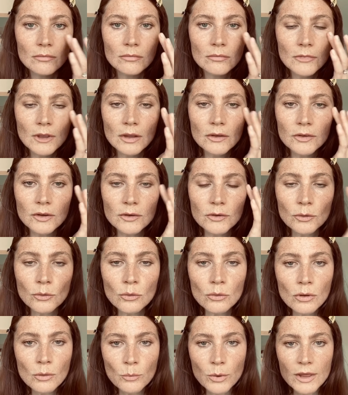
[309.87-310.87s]
So it's
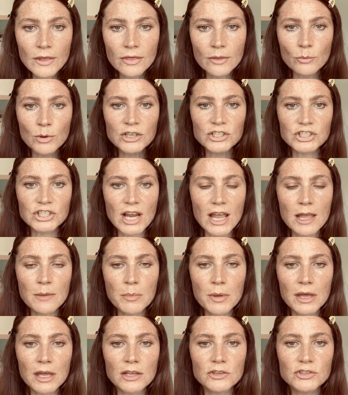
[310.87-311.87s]
all, with
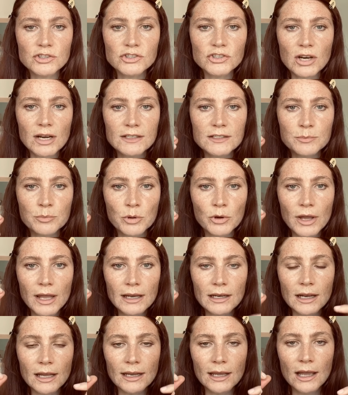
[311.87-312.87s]
shaping, you're just trying to put in
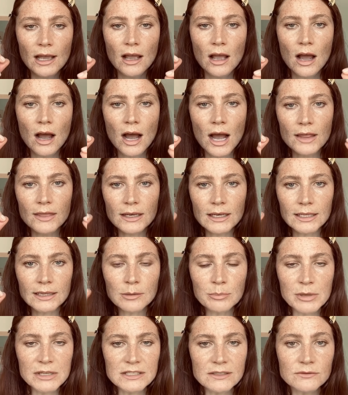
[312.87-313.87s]
like either little
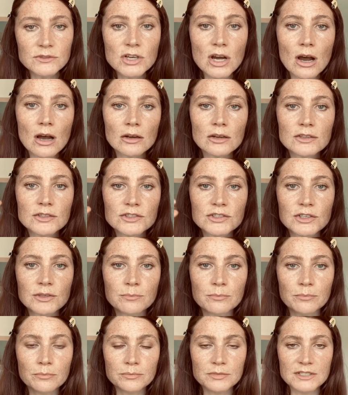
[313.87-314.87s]
bits of darkness to
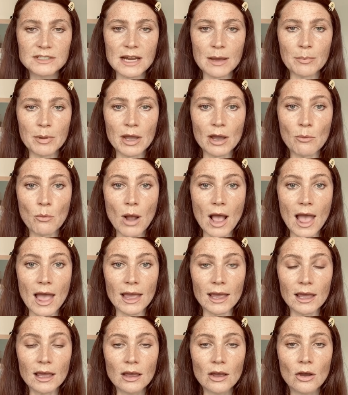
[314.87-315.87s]
step it
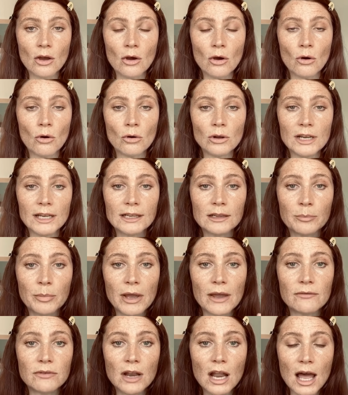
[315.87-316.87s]
away or a little bit
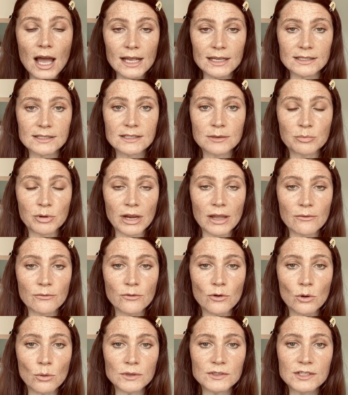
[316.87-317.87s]
of light to bring it
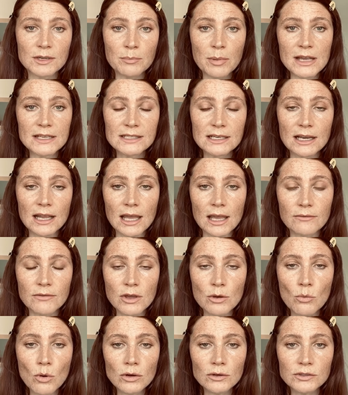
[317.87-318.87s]
forward. So basically, if
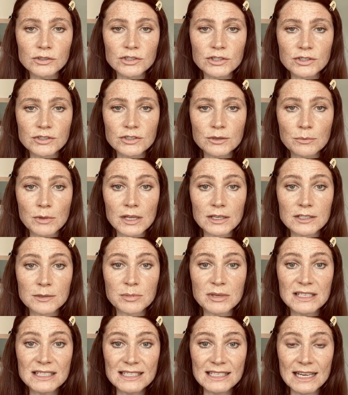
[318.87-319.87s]
you want something to be
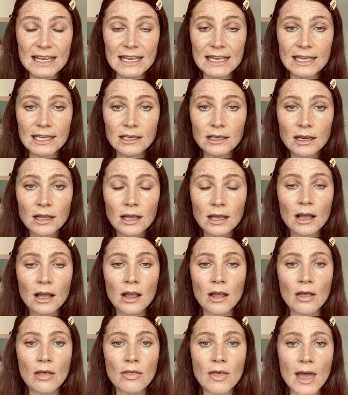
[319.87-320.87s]
seen,
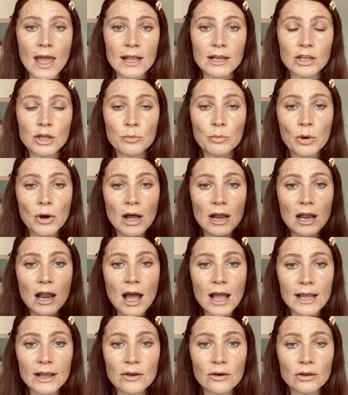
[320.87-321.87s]
then you put a
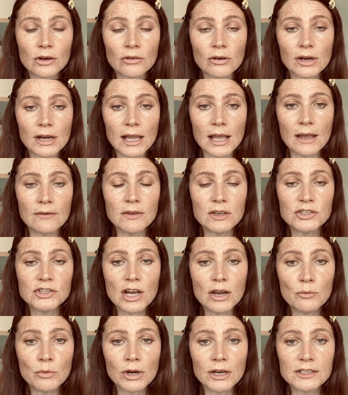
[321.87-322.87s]
light colour on it. If you
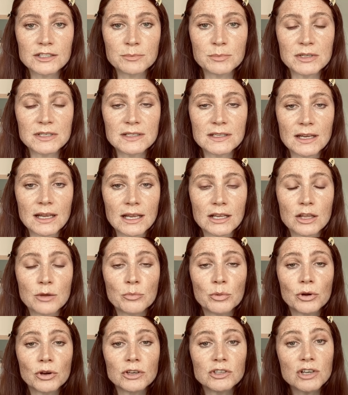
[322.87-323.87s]
don't want it to be seen, you
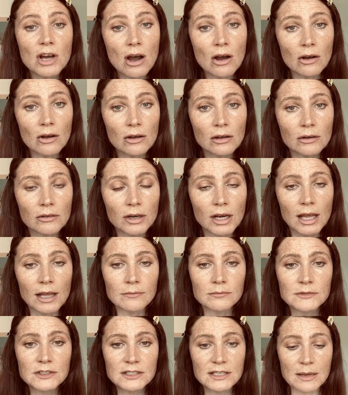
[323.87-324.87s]
put a dark colour on it,
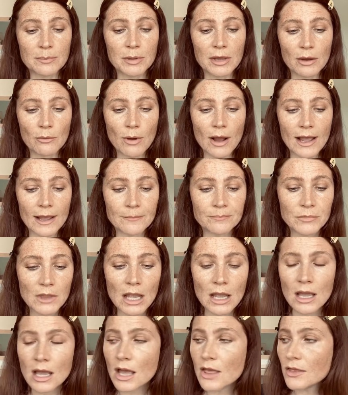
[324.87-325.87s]
step it away.
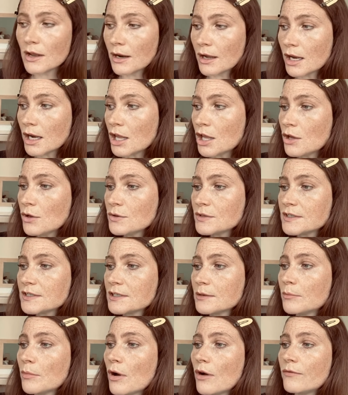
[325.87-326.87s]
Then I'm going to use
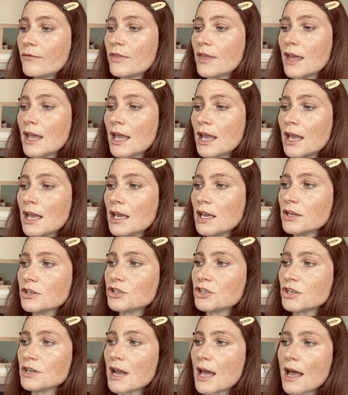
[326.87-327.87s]
some of the
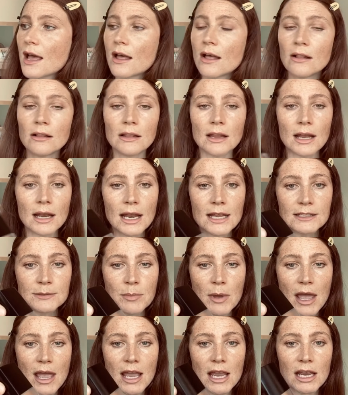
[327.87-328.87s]
Chanel Les
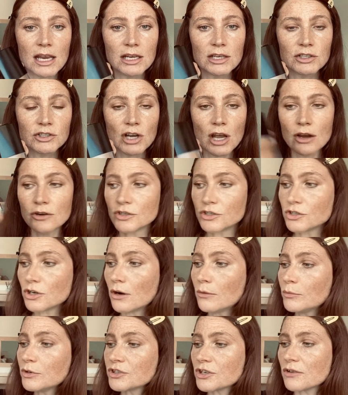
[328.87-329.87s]
Beige Eau De
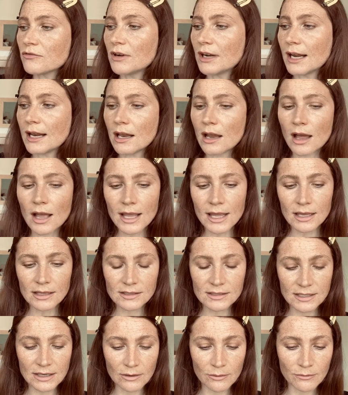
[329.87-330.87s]
Teint, which I really like,
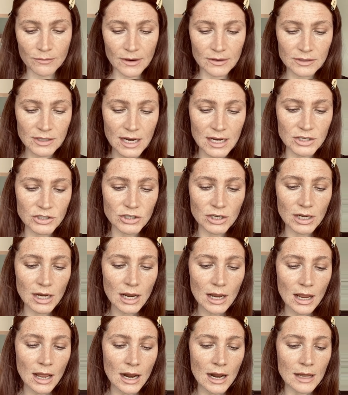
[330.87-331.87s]
serum foundation.
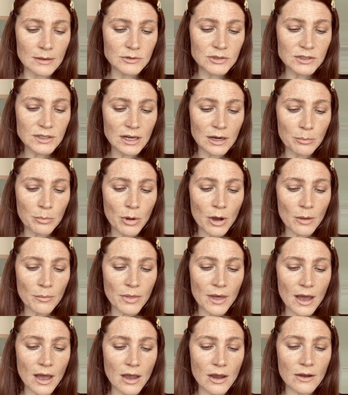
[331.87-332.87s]
I'm just going to pop
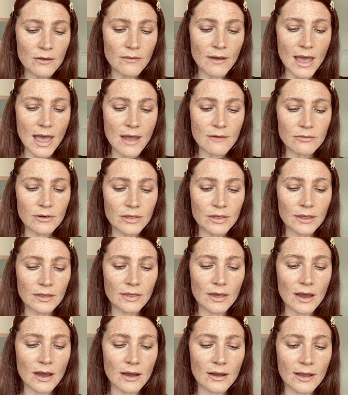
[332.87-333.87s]
that over everything
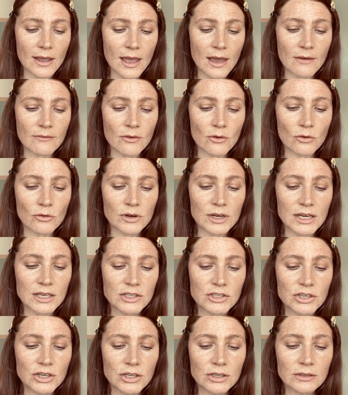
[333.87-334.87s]
that I have already
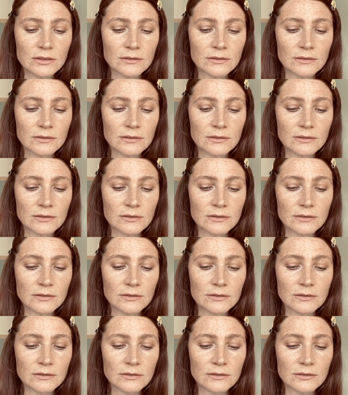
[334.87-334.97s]
done.